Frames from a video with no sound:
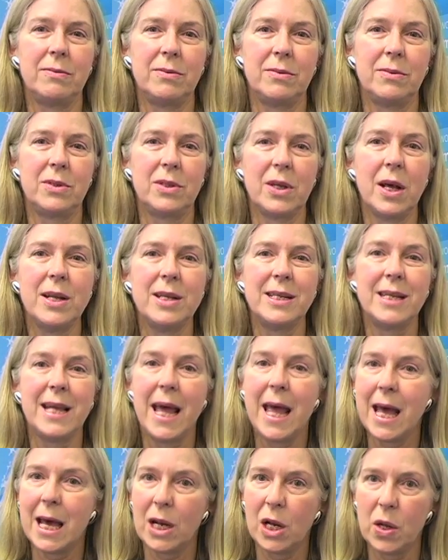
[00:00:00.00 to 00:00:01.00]

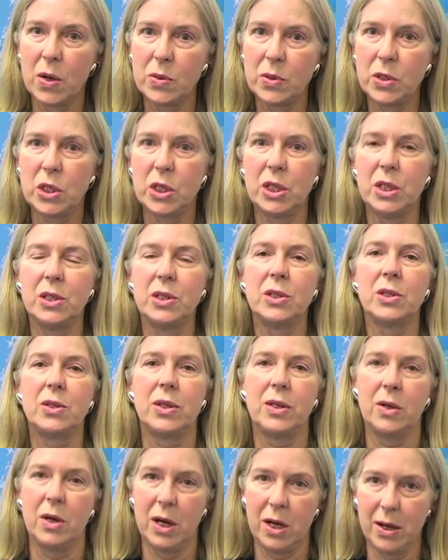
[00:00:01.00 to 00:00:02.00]
suntan
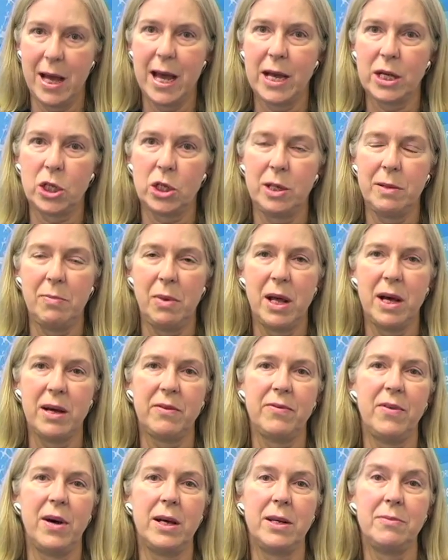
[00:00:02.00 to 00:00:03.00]
lotions actually block
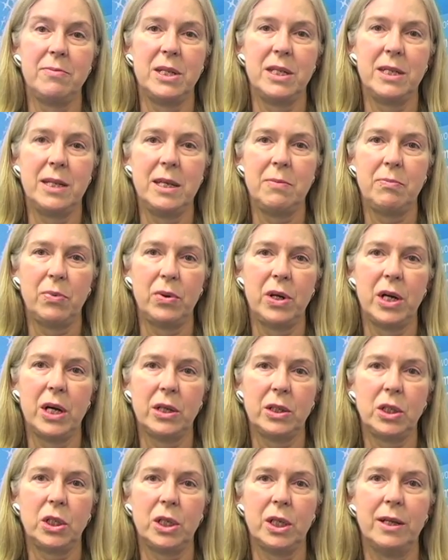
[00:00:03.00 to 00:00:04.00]
vitamin D
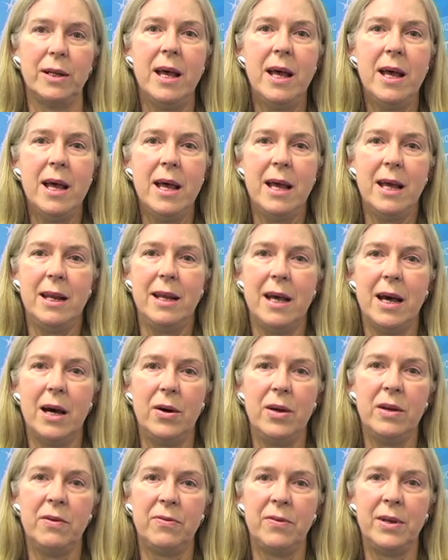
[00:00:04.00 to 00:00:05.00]
production. Now,
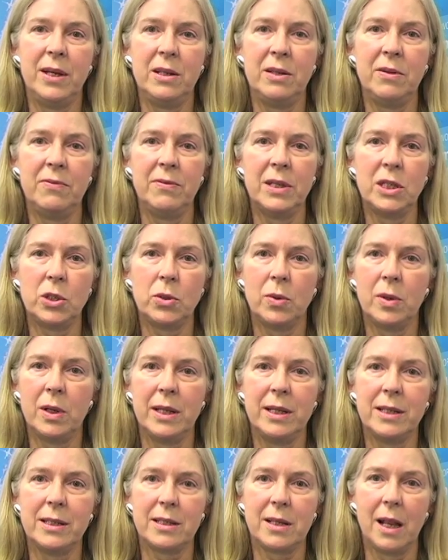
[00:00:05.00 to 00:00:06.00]
if an
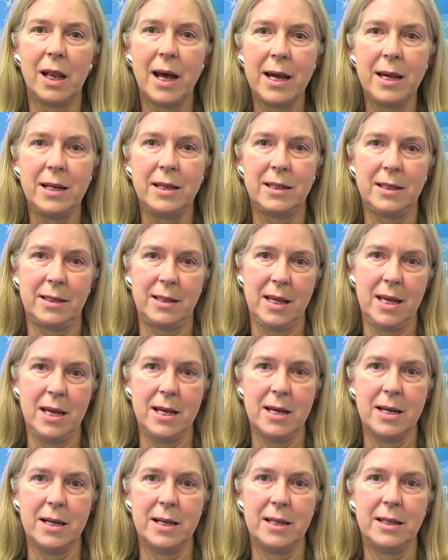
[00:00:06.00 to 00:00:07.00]
individual is
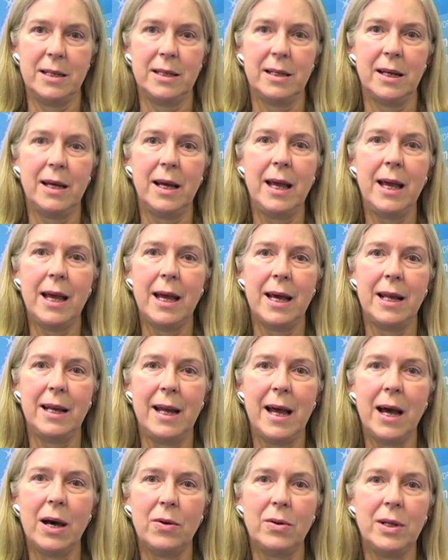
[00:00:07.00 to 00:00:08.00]
light-skinned
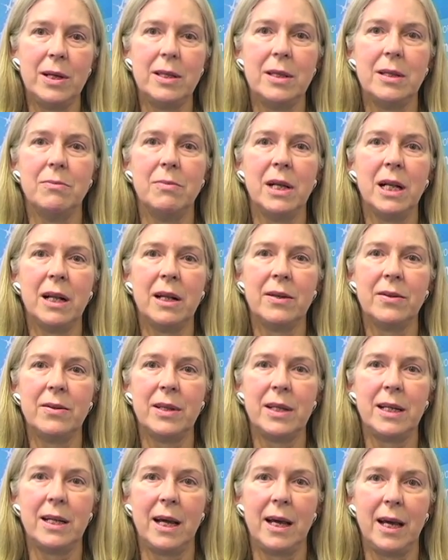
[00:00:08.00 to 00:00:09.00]
and out in the middle of
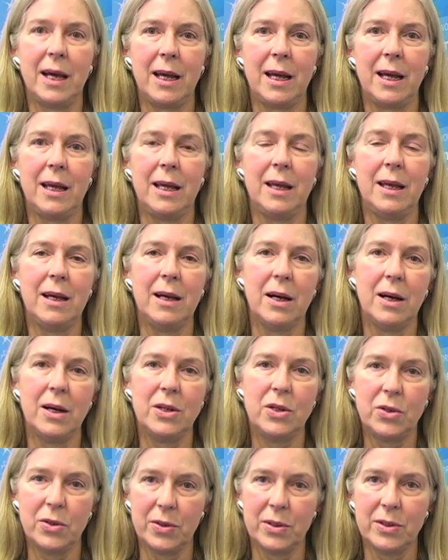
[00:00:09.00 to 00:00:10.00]
the
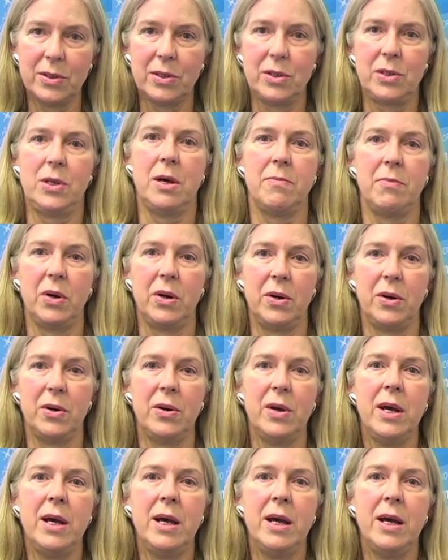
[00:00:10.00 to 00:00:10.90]
day during the summer,